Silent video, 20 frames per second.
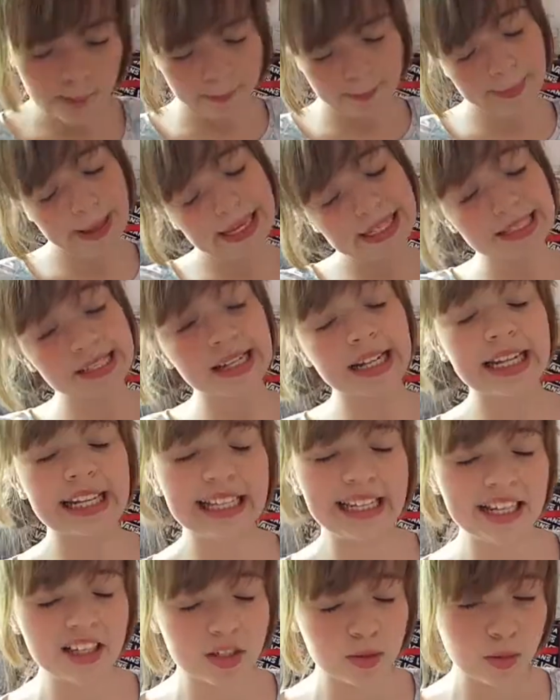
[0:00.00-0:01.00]
Basically, you
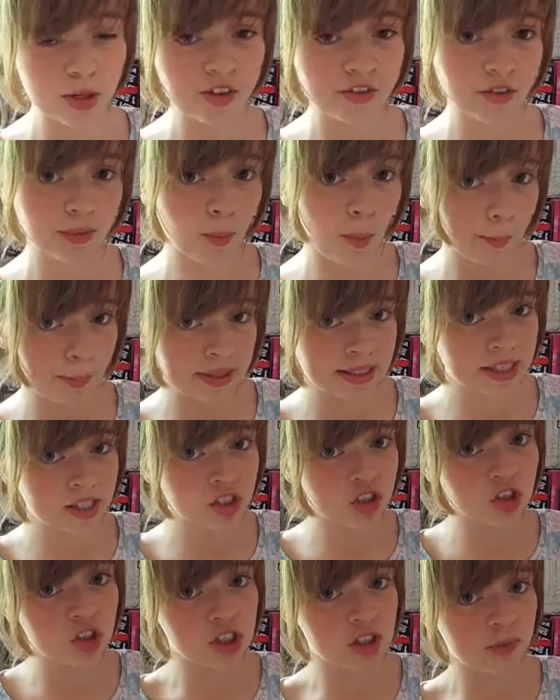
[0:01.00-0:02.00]
need to move from one
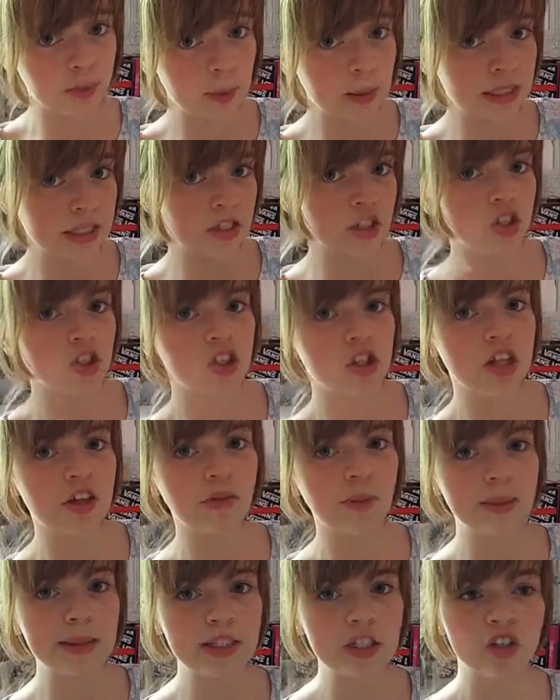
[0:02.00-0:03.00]
position to the other position to the
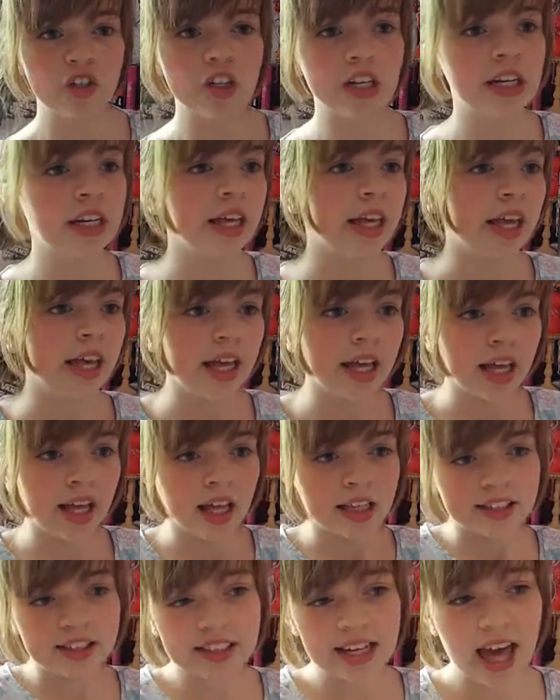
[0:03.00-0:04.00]
other position.
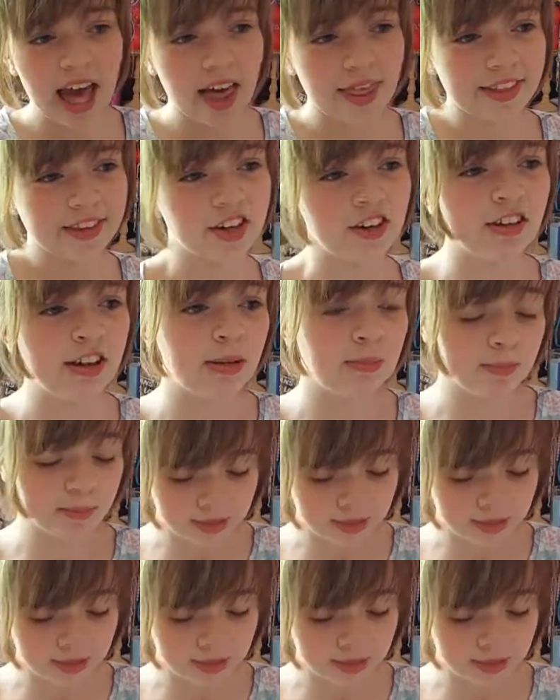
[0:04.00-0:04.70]
Don't know how they do it,